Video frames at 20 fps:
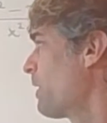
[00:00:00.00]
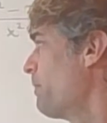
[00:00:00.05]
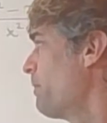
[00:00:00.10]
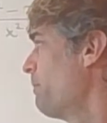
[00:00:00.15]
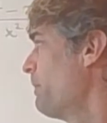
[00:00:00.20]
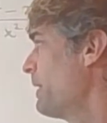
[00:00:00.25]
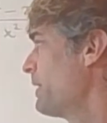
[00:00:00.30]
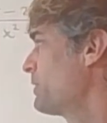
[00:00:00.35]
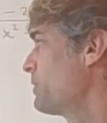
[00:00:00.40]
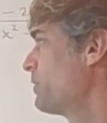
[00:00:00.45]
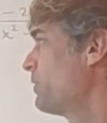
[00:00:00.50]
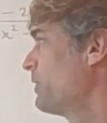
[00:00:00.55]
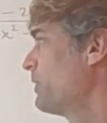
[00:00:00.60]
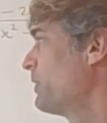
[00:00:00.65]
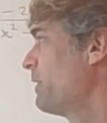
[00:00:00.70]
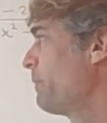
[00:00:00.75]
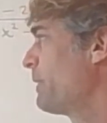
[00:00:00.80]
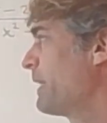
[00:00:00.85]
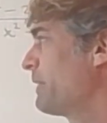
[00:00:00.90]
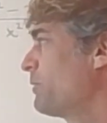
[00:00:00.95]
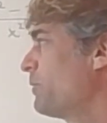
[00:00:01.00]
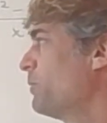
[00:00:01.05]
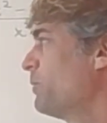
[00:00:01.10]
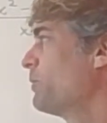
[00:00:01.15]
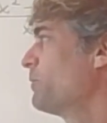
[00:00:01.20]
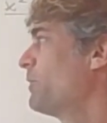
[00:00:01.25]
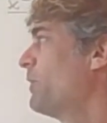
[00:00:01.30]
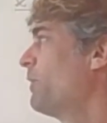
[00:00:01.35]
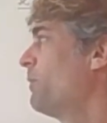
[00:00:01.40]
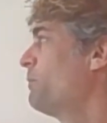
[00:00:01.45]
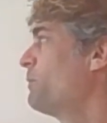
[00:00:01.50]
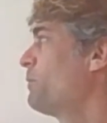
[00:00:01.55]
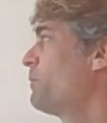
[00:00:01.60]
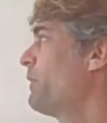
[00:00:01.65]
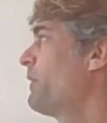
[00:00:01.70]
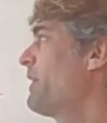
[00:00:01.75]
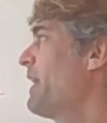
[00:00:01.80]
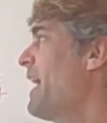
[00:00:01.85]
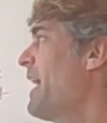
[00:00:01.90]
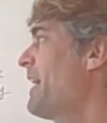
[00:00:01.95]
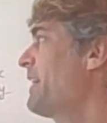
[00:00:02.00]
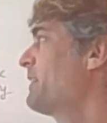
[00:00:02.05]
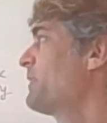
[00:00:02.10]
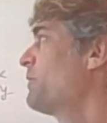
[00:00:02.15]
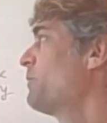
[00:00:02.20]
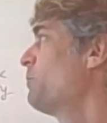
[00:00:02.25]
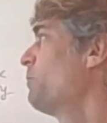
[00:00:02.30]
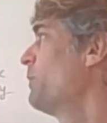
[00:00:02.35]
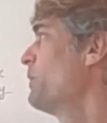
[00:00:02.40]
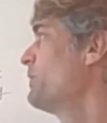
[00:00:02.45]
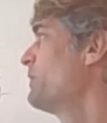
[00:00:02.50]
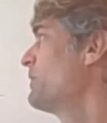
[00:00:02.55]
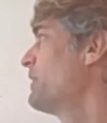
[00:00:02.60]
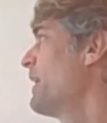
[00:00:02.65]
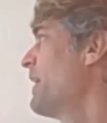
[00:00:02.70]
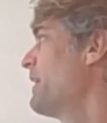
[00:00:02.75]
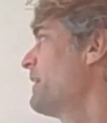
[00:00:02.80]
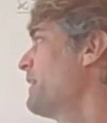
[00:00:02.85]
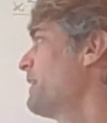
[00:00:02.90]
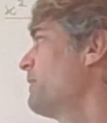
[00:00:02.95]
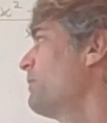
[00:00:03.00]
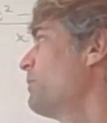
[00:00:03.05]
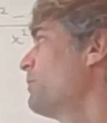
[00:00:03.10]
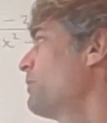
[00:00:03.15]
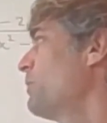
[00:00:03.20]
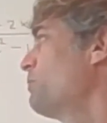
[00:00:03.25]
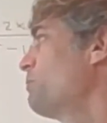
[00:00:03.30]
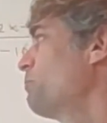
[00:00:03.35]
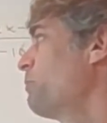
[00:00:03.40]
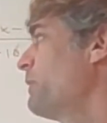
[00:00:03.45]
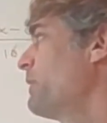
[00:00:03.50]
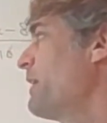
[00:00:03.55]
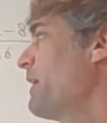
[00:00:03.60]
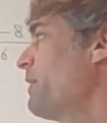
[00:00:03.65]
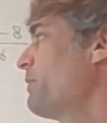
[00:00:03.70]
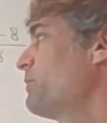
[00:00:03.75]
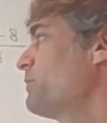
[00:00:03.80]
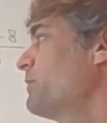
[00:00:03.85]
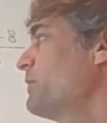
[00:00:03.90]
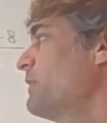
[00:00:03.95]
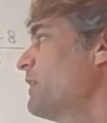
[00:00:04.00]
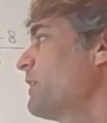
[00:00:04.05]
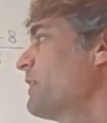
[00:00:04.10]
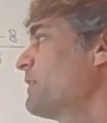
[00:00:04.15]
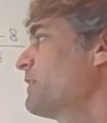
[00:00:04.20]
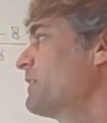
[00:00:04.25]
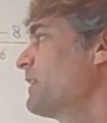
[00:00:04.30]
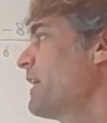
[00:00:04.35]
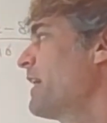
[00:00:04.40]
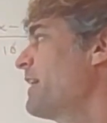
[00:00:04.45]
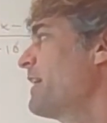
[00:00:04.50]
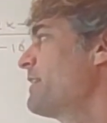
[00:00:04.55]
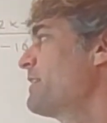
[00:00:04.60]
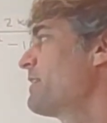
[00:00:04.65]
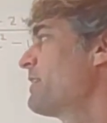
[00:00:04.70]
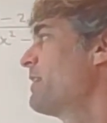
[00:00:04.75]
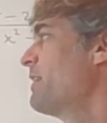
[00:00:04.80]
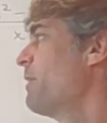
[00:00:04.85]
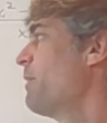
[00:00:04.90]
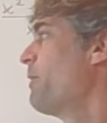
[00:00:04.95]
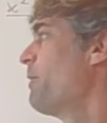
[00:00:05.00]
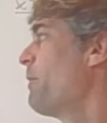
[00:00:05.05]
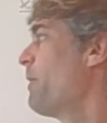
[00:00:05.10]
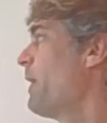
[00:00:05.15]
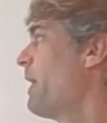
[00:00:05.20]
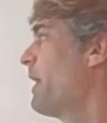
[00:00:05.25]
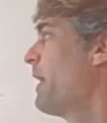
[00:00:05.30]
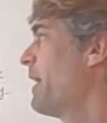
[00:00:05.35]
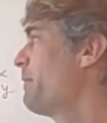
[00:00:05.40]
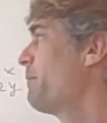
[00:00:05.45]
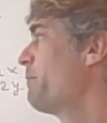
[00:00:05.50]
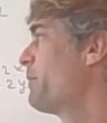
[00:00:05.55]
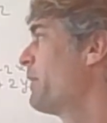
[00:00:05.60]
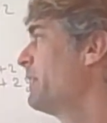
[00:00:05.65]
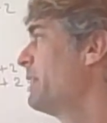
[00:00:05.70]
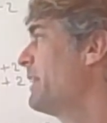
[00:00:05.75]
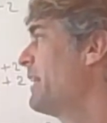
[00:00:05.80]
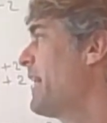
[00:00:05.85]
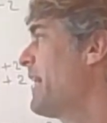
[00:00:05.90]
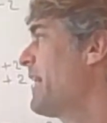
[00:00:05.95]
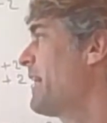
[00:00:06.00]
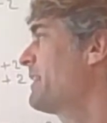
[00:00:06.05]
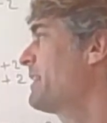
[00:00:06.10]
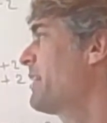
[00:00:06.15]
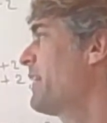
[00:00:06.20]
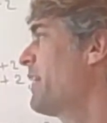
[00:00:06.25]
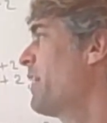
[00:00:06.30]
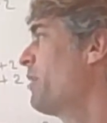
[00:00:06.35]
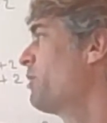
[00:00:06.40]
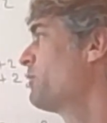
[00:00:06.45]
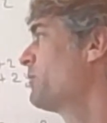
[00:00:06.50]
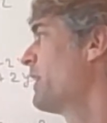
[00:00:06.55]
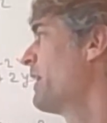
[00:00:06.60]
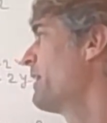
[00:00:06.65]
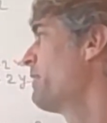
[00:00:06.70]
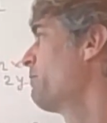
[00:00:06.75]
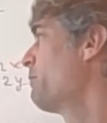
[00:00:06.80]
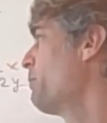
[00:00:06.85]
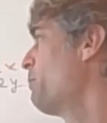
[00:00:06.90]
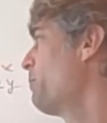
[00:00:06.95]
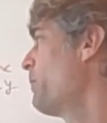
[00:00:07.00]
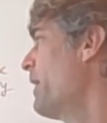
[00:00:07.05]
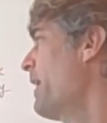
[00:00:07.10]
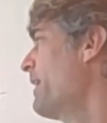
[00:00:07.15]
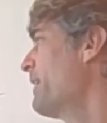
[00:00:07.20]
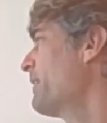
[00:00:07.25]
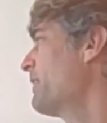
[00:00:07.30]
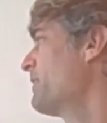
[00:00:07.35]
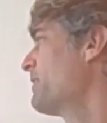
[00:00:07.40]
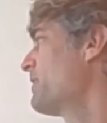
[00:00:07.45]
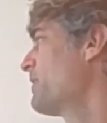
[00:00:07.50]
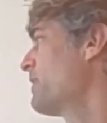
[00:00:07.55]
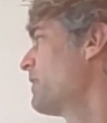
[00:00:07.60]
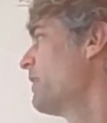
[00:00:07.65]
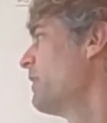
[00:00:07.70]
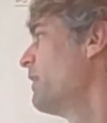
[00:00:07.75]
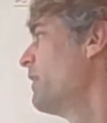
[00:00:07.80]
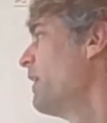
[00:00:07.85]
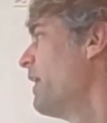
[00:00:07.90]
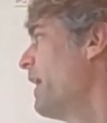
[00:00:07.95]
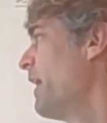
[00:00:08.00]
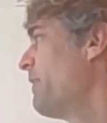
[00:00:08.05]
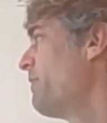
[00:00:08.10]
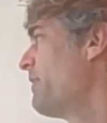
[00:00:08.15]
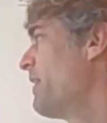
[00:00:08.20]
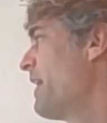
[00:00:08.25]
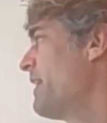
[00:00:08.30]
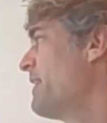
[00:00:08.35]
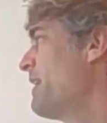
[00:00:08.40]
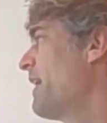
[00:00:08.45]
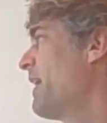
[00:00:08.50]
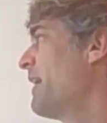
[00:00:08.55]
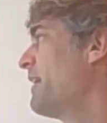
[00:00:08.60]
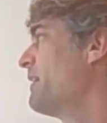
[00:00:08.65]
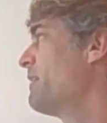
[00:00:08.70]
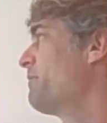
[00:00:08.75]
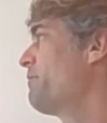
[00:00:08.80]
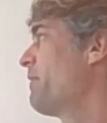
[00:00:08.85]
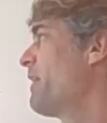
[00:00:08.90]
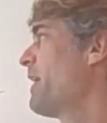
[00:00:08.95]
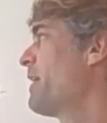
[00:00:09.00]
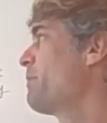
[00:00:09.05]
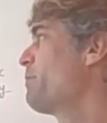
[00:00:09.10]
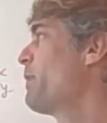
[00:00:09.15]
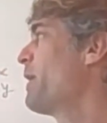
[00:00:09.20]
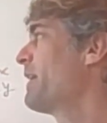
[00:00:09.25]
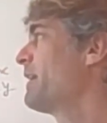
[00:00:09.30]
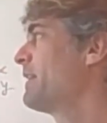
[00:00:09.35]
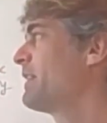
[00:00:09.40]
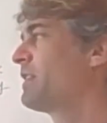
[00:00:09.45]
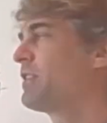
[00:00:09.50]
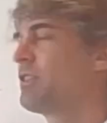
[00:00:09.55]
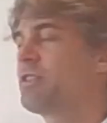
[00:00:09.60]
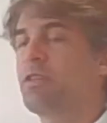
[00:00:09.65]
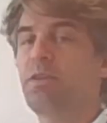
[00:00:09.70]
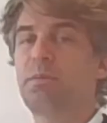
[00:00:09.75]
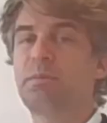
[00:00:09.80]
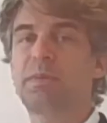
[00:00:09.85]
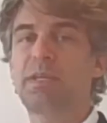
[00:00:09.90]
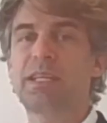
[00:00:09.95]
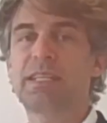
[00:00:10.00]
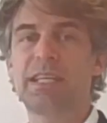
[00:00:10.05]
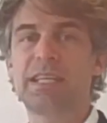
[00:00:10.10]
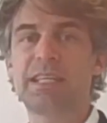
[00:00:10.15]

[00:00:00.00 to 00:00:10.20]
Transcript: make sure that we get all terms with x on one side and all terms without on the other side. I bring the x outside of the brackets, and then I divide by this term that I